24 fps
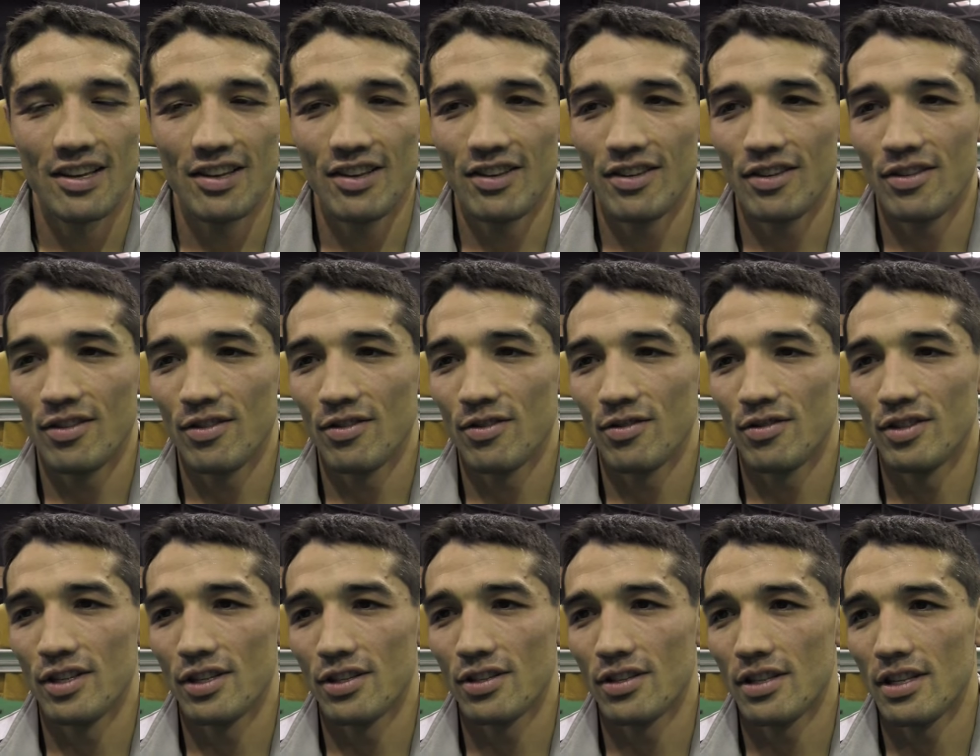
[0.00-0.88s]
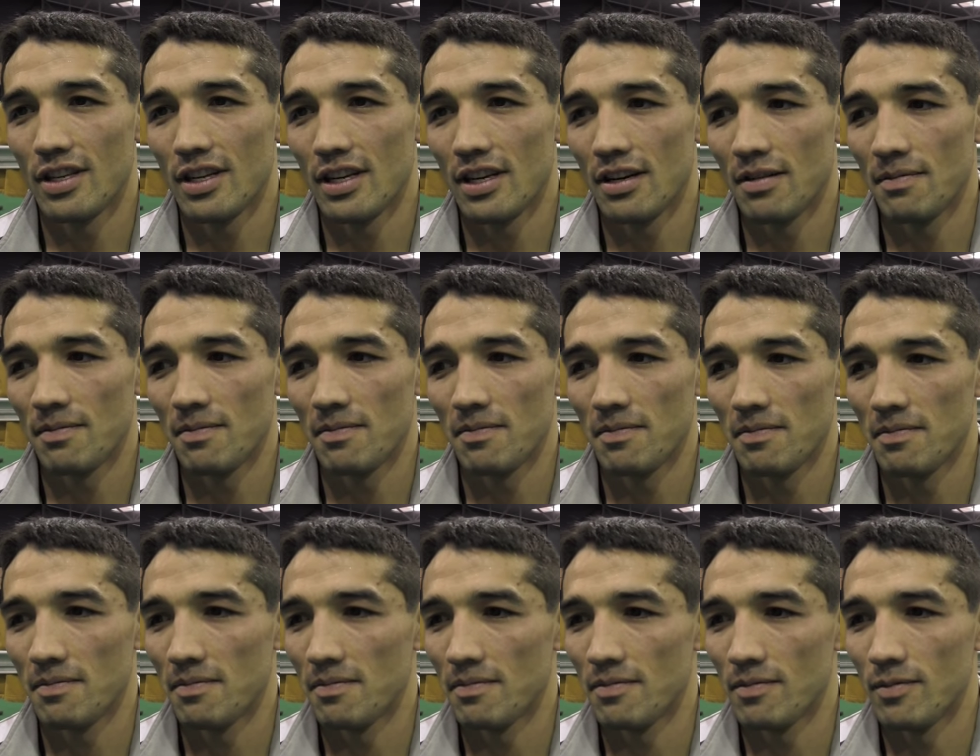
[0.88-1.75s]
you just um,
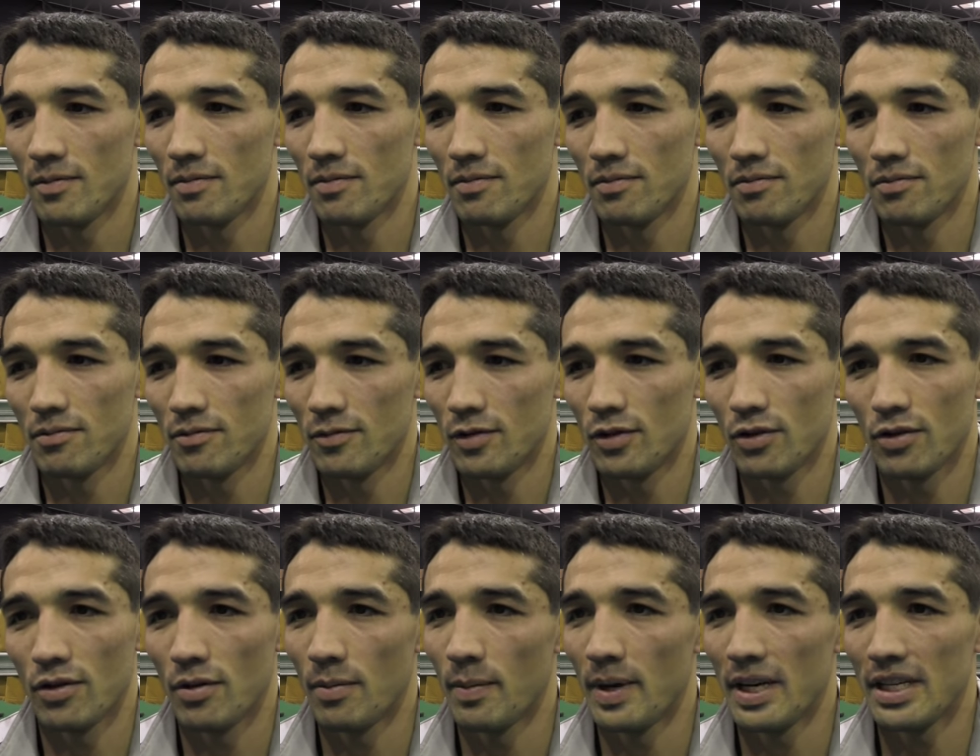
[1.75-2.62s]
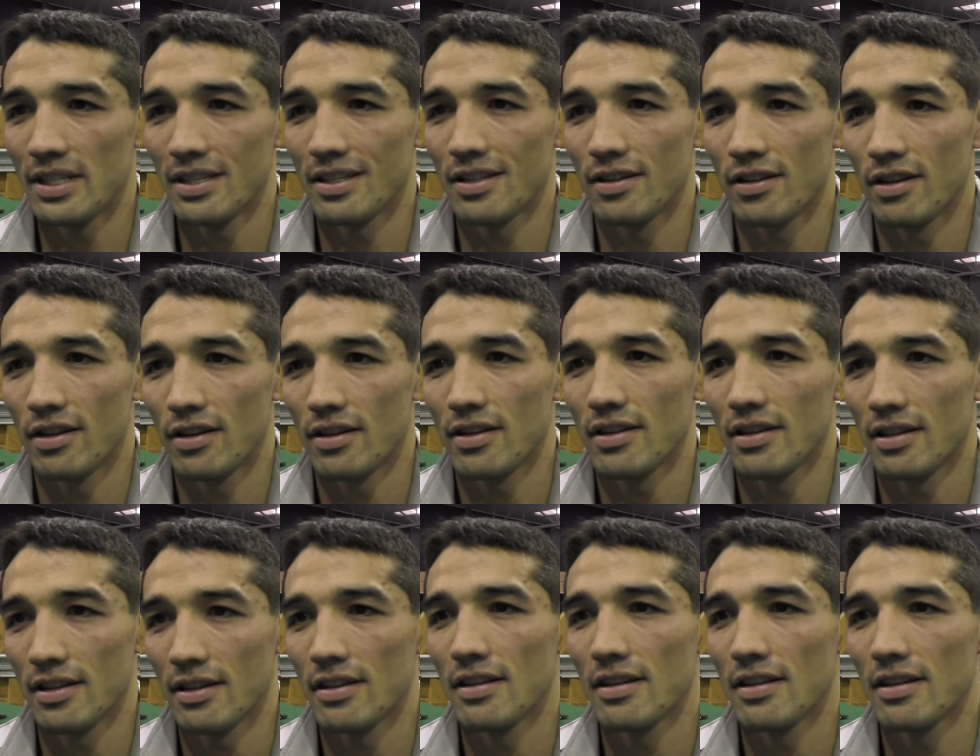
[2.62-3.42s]
do the best. You know.